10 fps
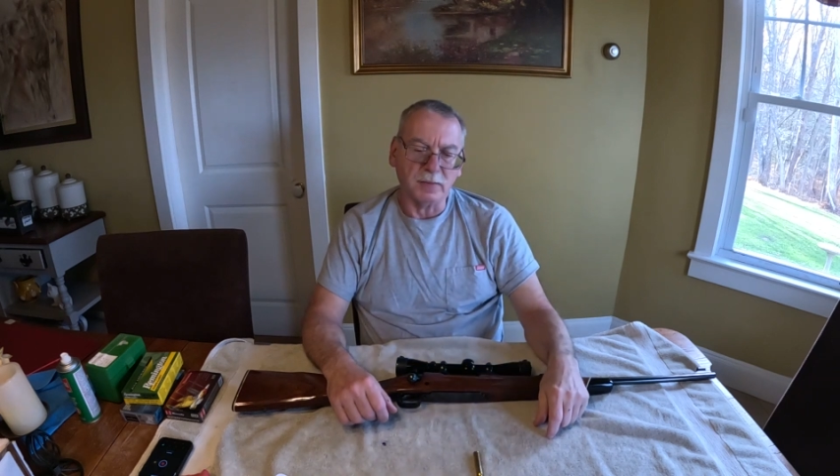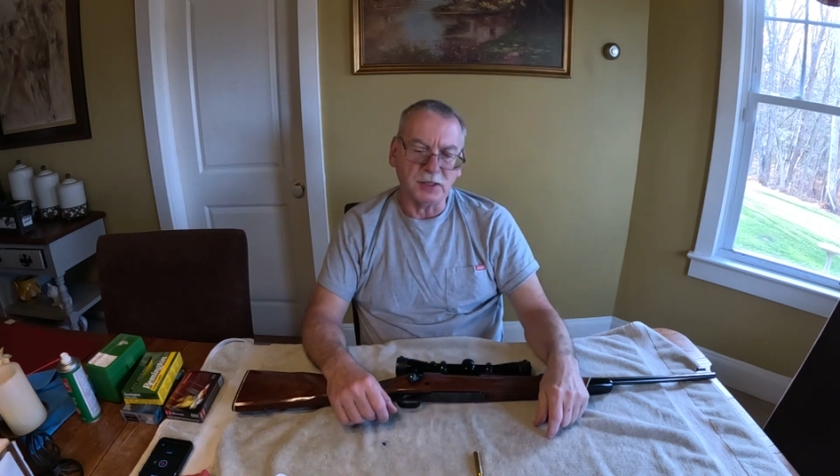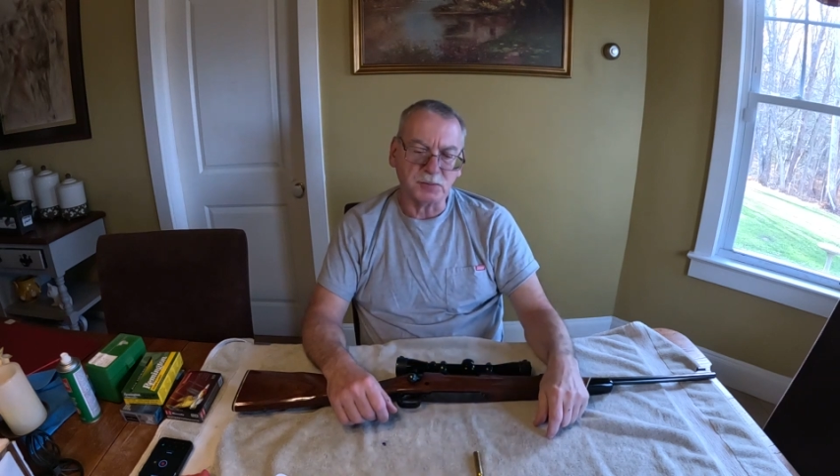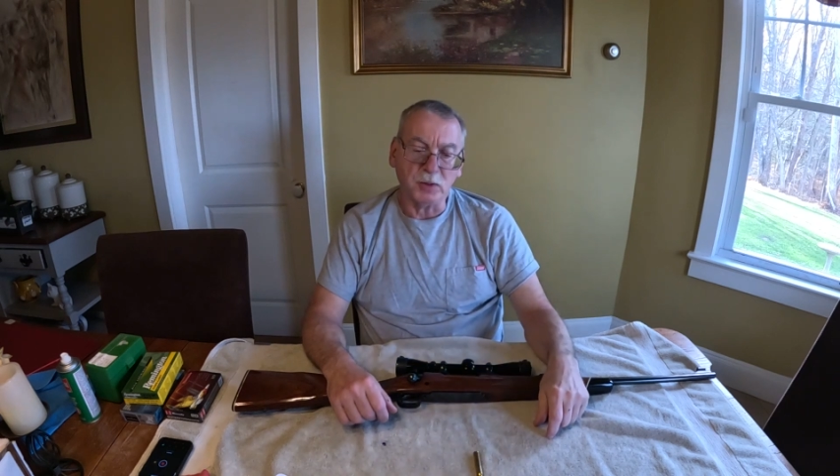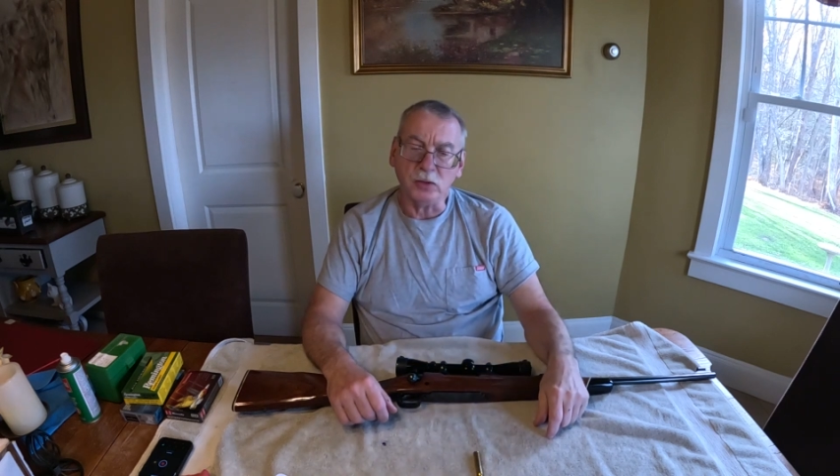
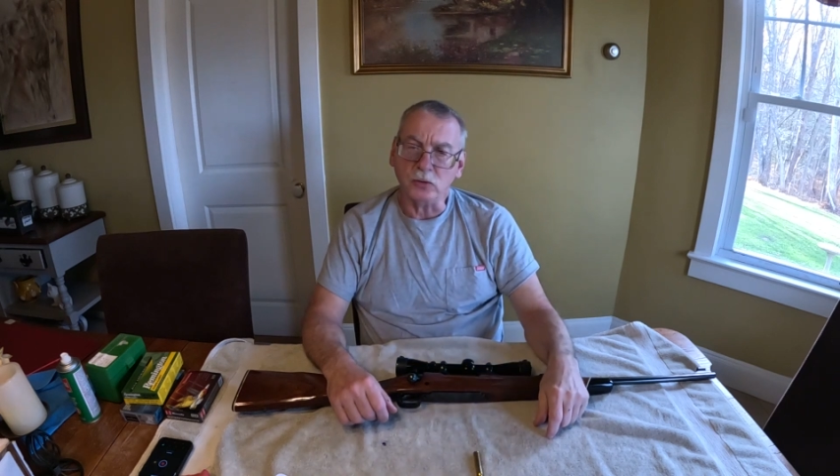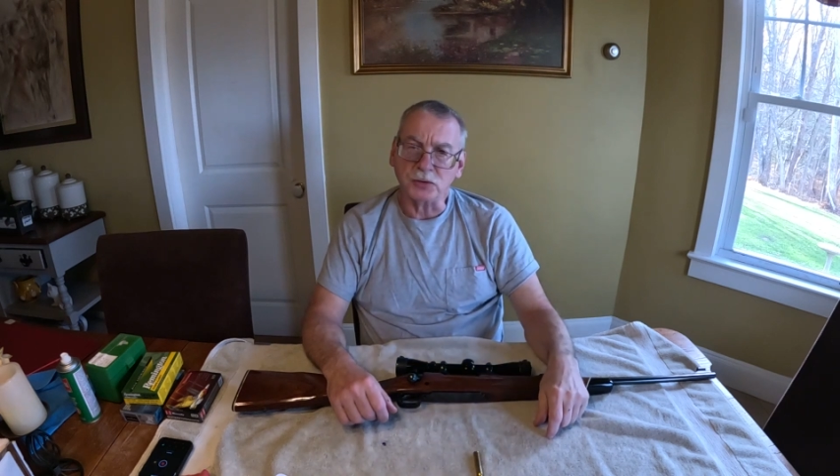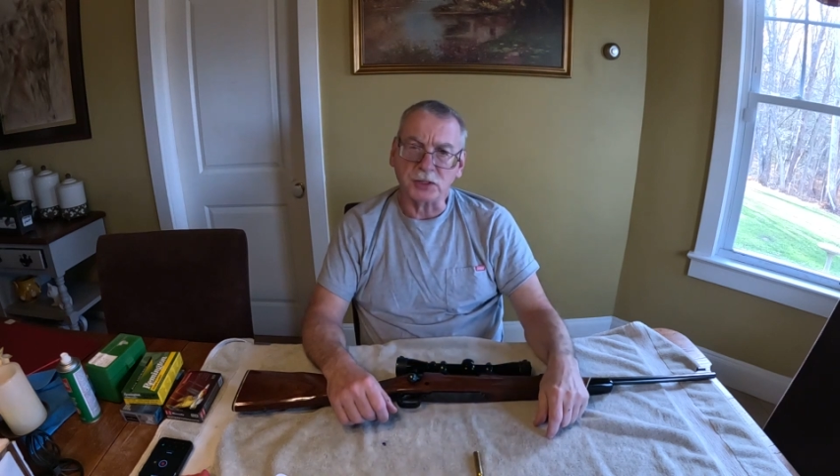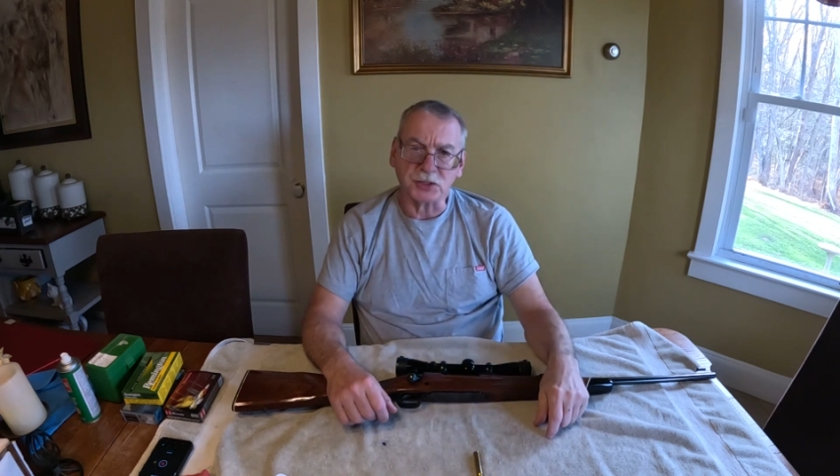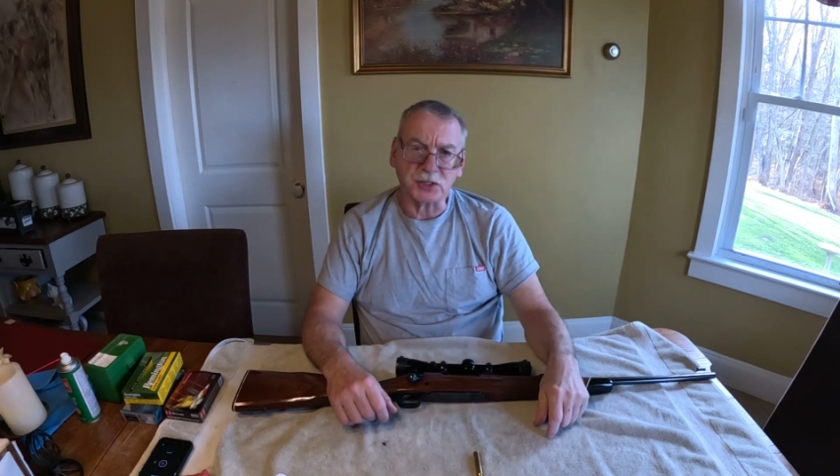It's been
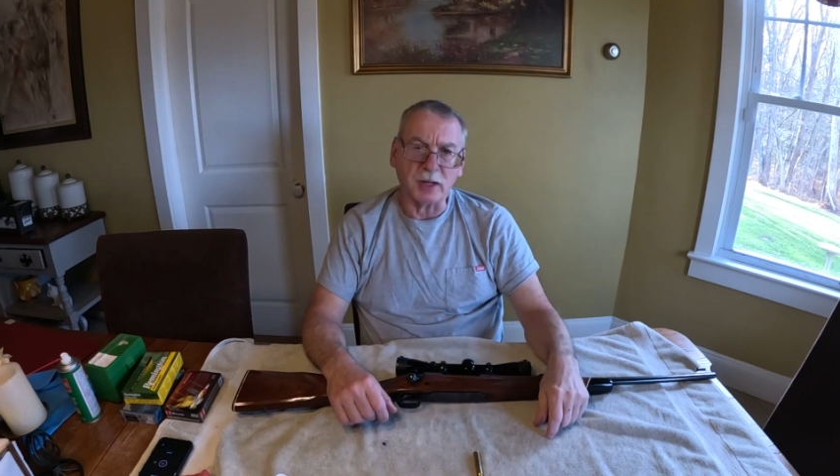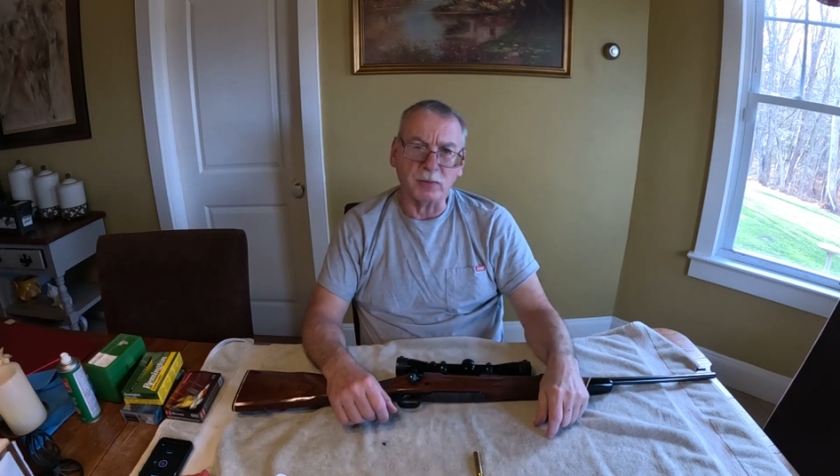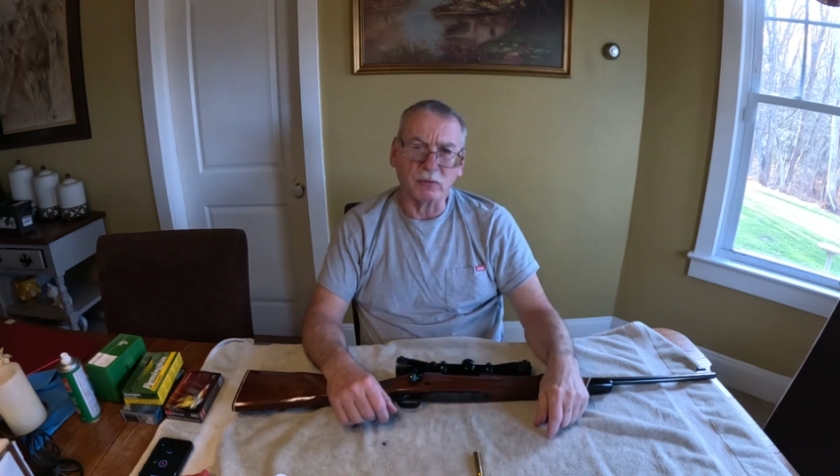used in a sniper